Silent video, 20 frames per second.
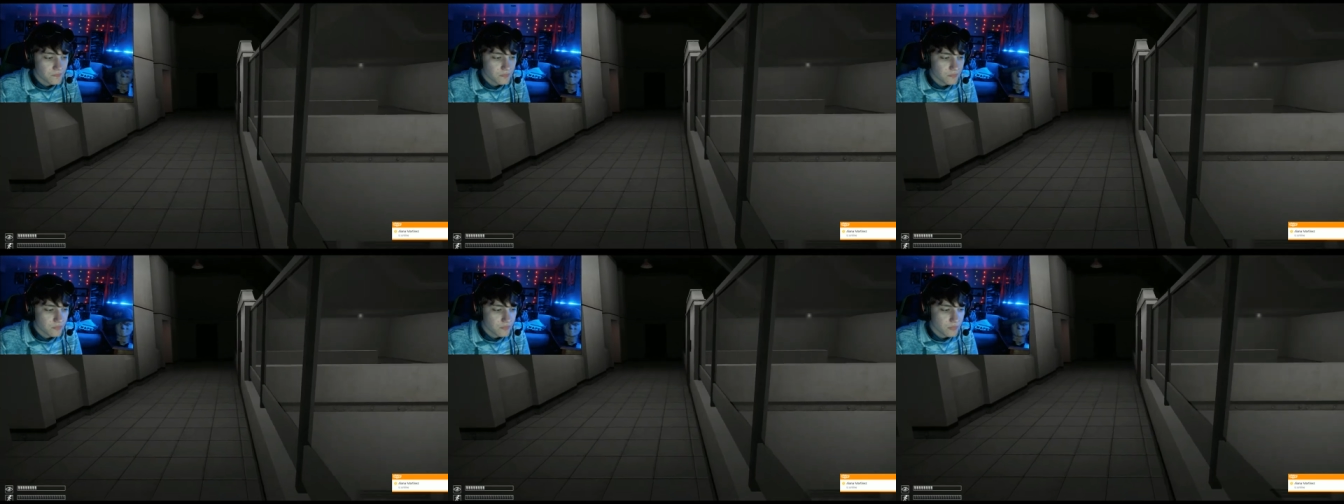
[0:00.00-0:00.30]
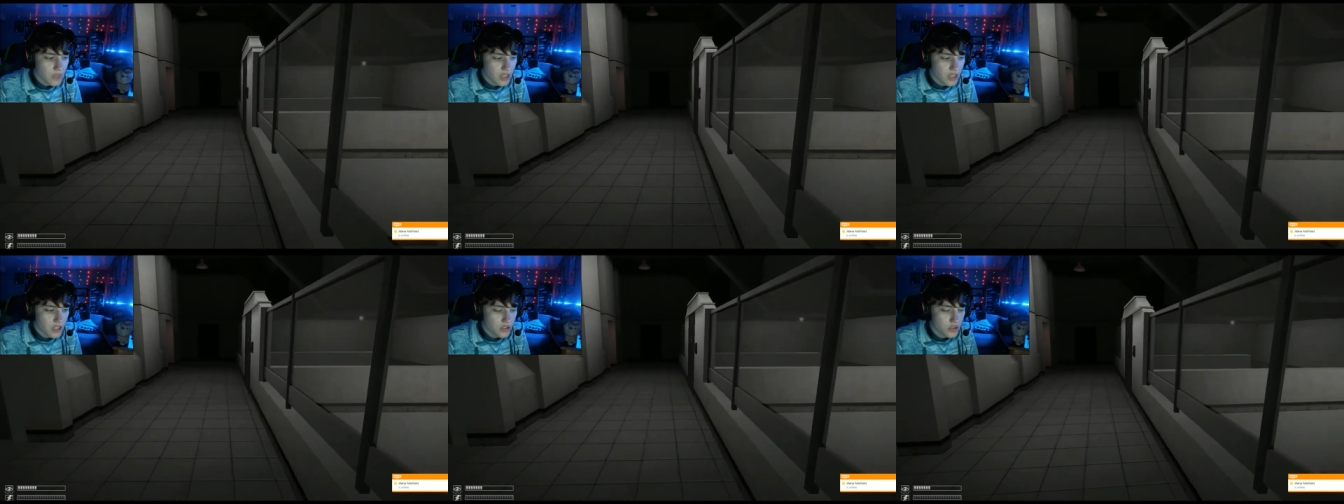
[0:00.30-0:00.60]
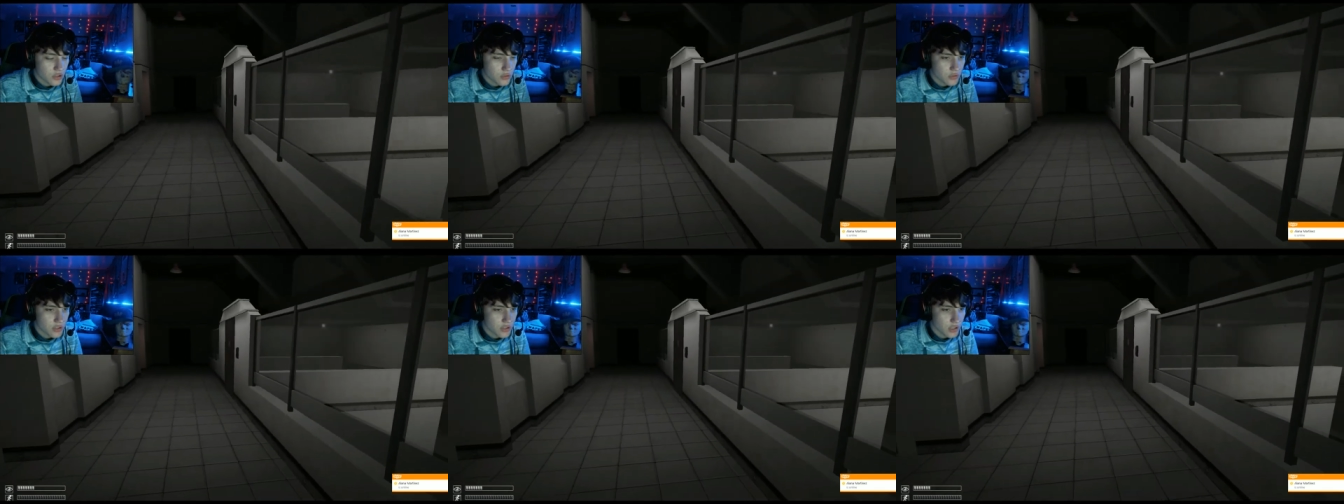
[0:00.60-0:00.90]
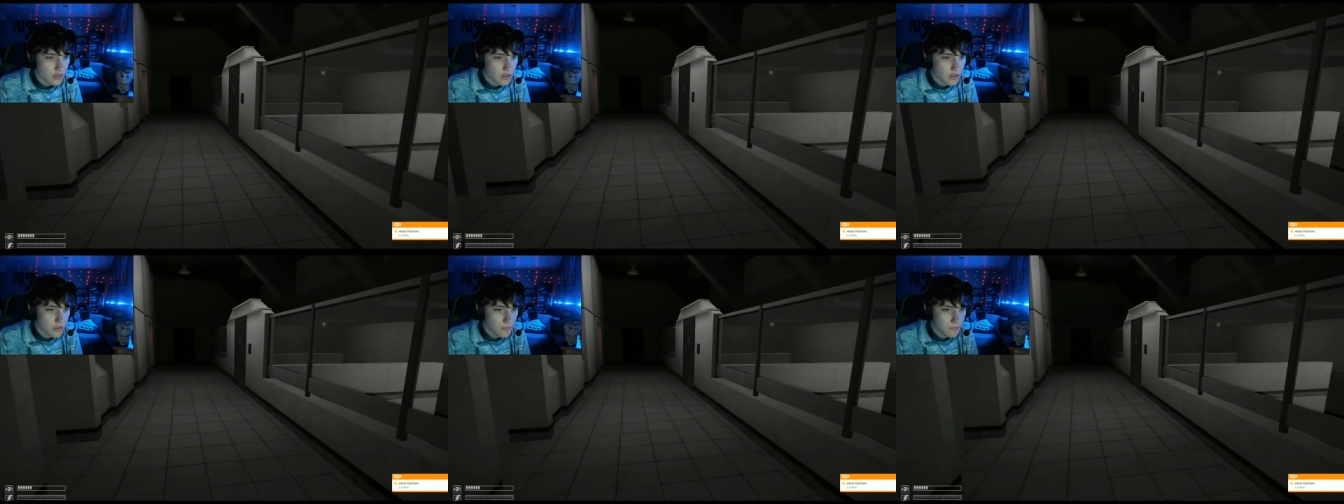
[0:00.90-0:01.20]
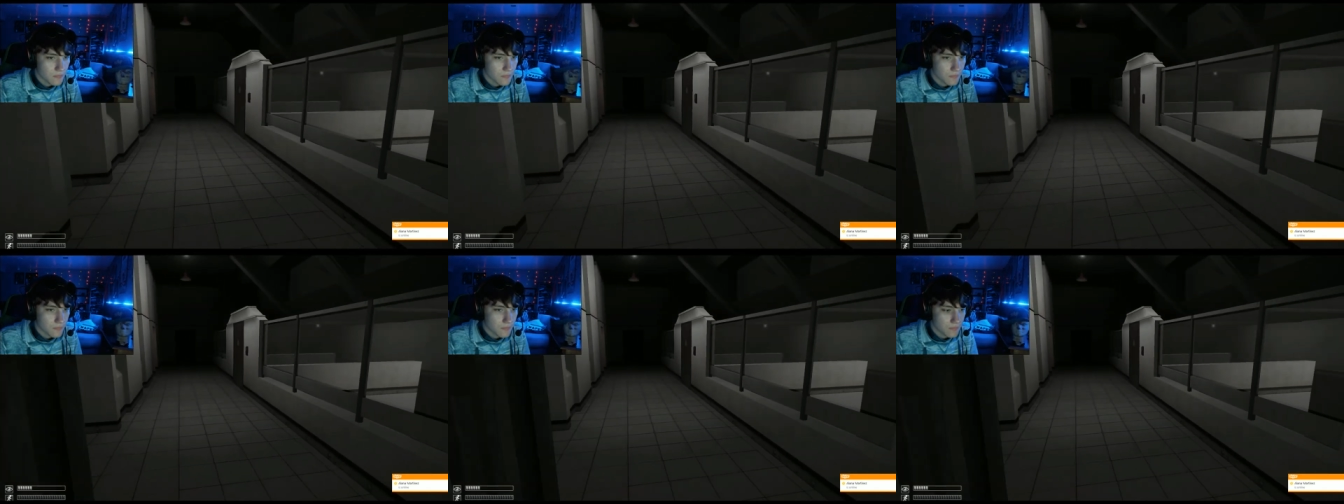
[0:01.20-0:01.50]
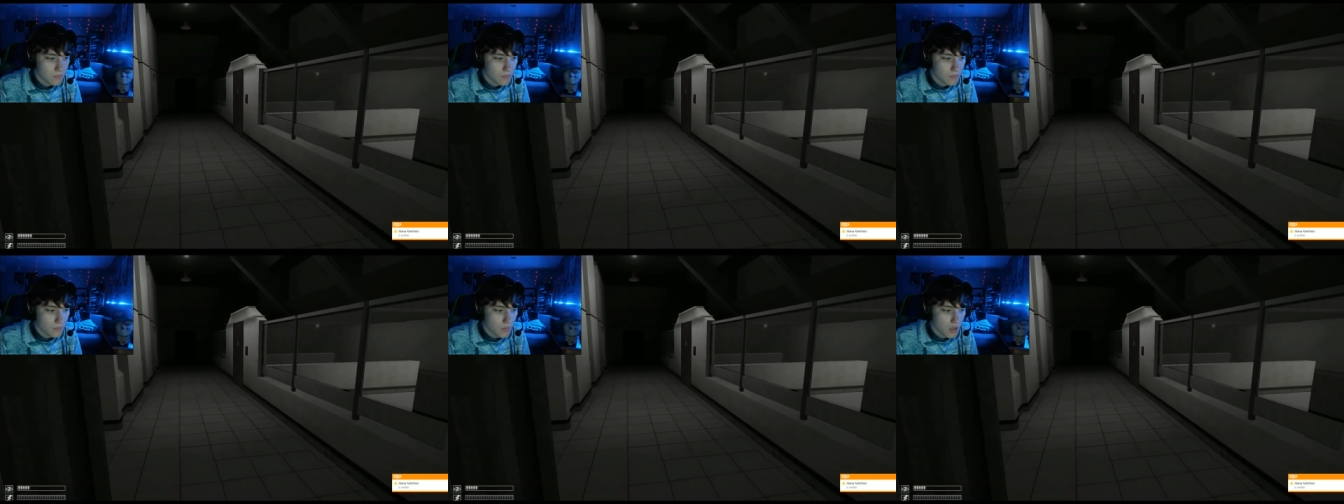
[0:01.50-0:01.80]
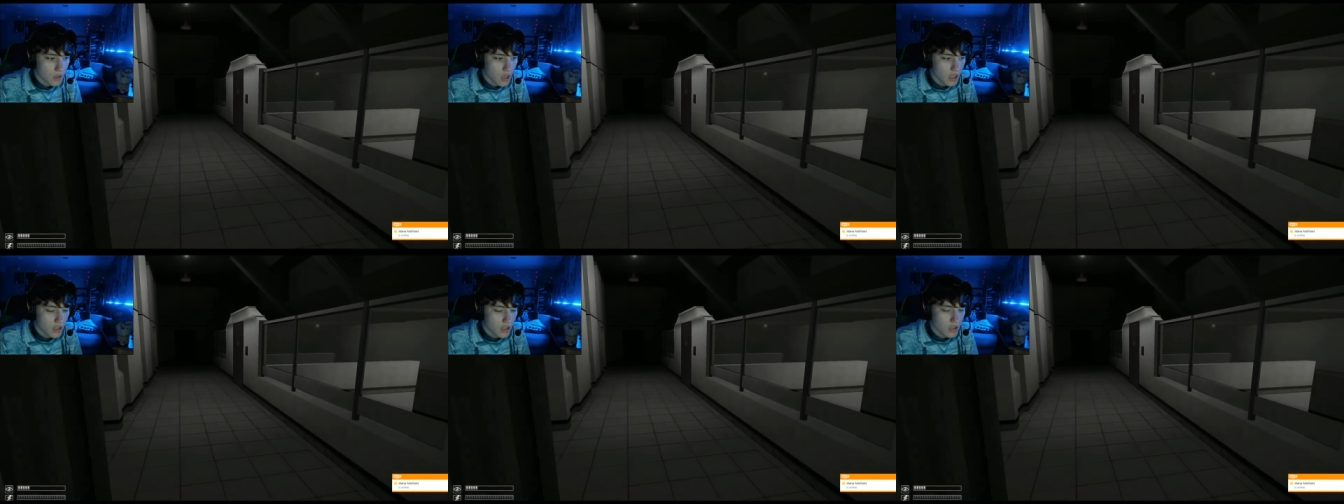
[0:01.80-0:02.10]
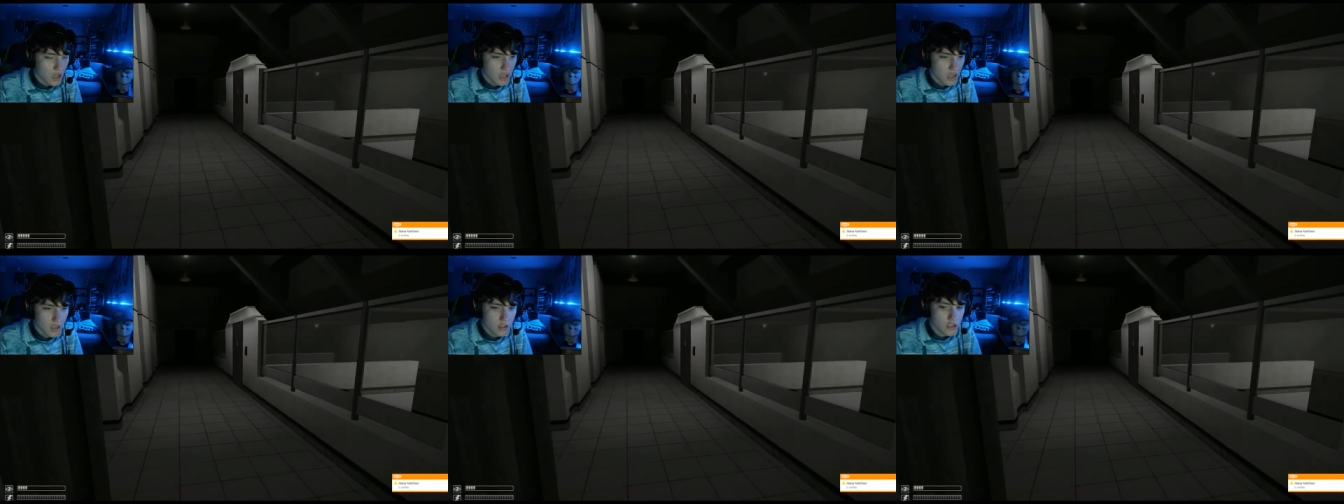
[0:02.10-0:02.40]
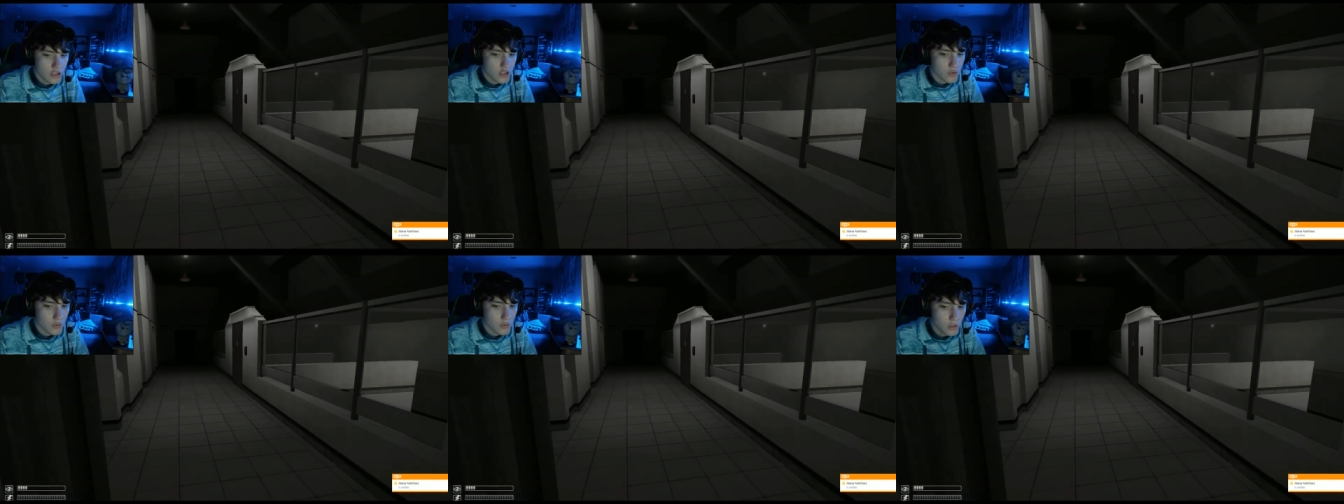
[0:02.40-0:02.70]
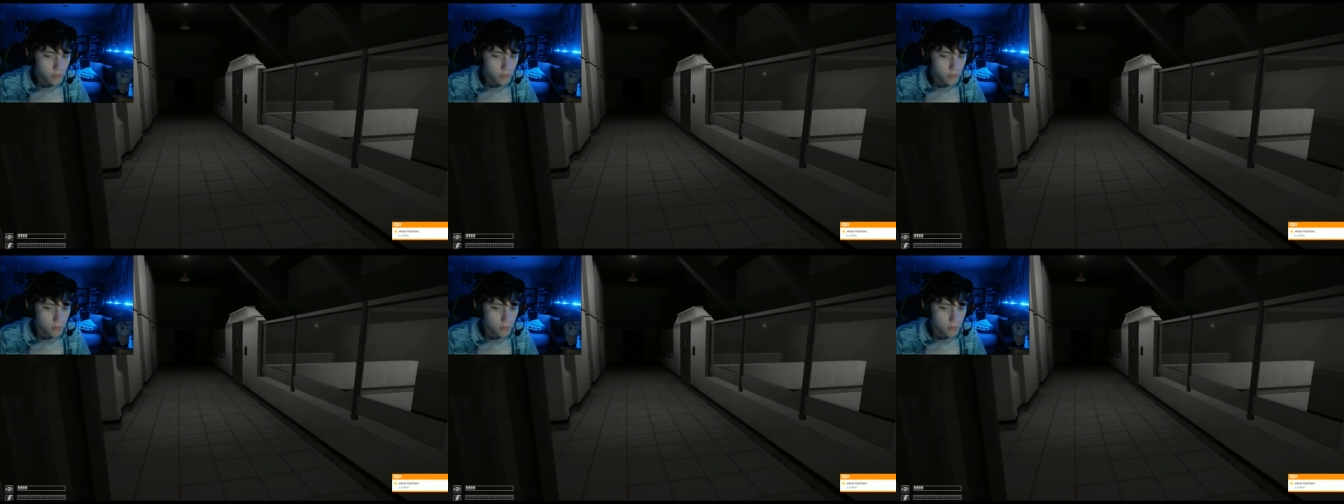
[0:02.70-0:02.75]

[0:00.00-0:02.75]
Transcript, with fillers: I can juke Chelsea. Okay, I can juke her.